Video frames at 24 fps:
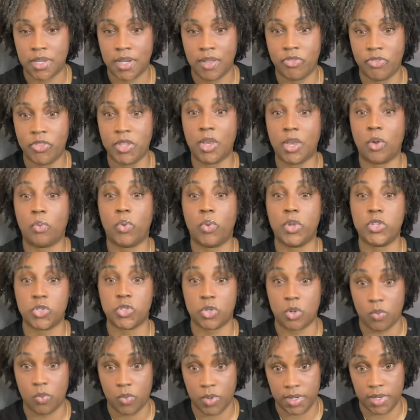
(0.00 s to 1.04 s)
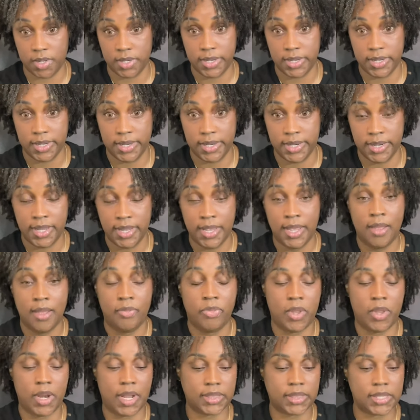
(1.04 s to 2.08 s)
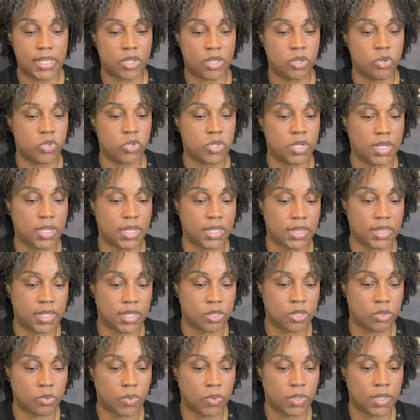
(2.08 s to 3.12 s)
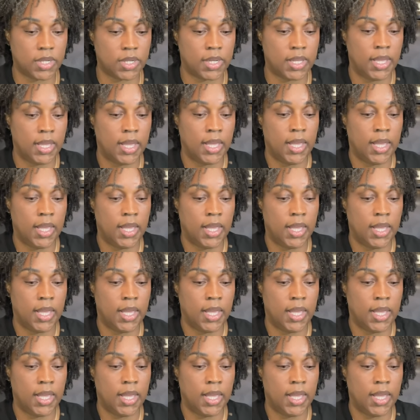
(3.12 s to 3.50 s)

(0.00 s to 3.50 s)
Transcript: the original one, then I think you should get this one.